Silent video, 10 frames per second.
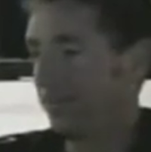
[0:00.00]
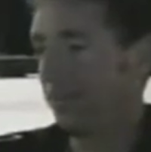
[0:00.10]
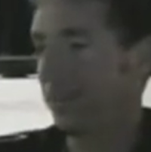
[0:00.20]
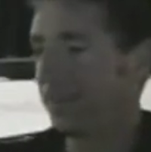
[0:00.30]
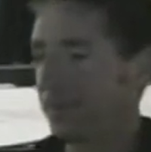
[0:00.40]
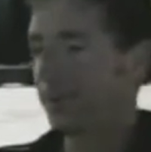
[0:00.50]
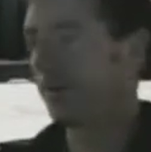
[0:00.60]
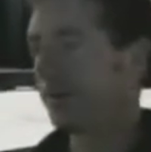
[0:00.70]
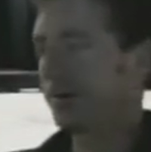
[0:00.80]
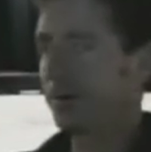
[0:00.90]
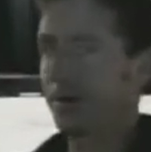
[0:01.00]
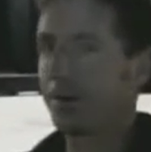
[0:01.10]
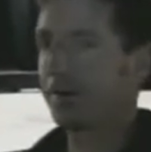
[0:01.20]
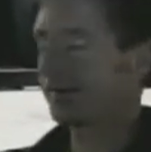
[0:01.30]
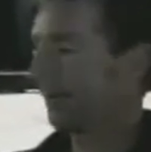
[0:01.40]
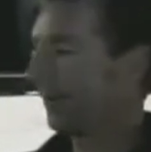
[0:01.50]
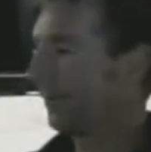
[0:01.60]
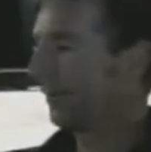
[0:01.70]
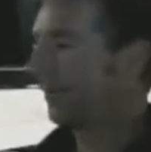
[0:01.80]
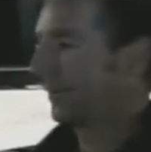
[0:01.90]
we love to do go-karting,
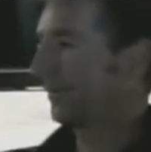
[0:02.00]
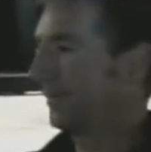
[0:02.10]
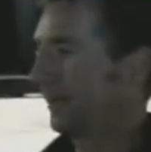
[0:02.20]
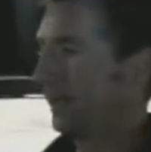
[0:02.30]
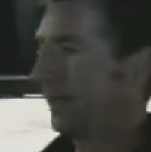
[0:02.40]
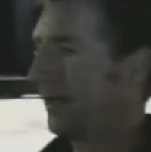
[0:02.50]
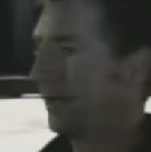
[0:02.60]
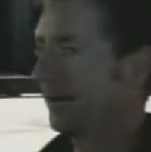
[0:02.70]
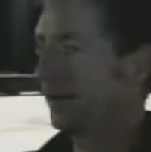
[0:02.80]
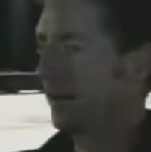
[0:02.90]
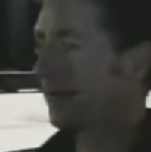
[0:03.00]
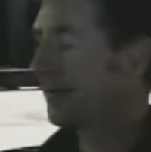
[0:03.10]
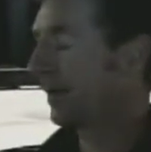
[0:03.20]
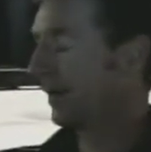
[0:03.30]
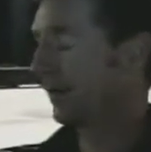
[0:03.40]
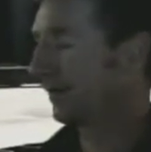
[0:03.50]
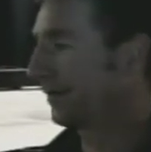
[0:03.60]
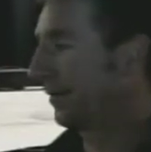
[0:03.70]
so, and everybody does. So